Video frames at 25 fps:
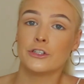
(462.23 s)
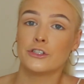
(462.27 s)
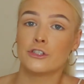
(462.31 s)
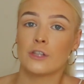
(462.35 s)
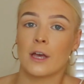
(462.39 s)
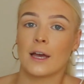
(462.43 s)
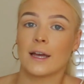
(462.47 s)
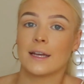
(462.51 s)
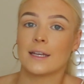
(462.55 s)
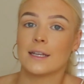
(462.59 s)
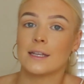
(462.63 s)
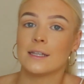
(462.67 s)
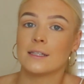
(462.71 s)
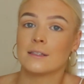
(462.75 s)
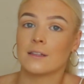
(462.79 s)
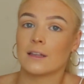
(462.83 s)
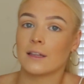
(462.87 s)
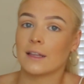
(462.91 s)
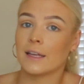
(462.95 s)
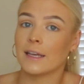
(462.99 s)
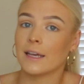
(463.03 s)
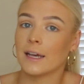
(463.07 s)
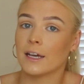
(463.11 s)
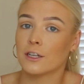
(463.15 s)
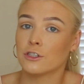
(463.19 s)
so it is
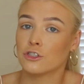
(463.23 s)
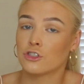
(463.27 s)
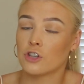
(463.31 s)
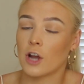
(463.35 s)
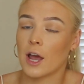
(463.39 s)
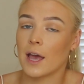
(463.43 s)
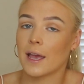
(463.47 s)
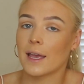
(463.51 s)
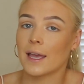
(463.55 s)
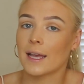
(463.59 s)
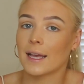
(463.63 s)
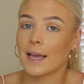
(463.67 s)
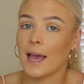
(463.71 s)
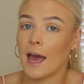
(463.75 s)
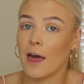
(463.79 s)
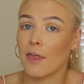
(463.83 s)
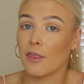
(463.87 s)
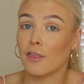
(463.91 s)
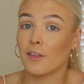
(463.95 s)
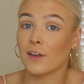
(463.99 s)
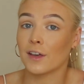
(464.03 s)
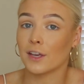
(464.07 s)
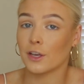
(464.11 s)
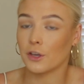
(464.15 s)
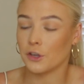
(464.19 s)
the Australian
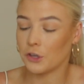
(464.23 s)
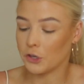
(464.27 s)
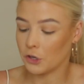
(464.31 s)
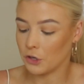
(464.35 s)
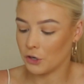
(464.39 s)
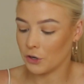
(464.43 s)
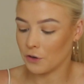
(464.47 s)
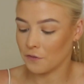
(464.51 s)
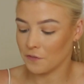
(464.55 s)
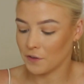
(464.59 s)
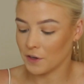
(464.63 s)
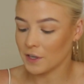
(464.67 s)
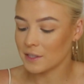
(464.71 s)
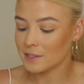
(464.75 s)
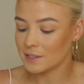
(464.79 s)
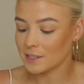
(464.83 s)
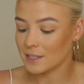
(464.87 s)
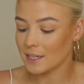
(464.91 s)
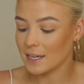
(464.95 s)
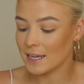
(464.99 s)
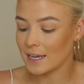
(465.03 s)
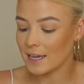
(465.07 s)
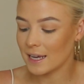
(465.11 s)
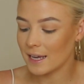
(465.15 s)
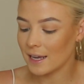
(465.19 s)
Catholic
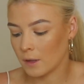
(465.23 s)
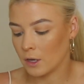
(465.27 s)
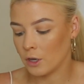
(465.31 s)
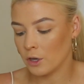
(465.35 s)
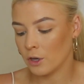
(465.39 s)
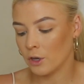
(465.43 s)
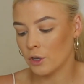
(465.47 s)
University.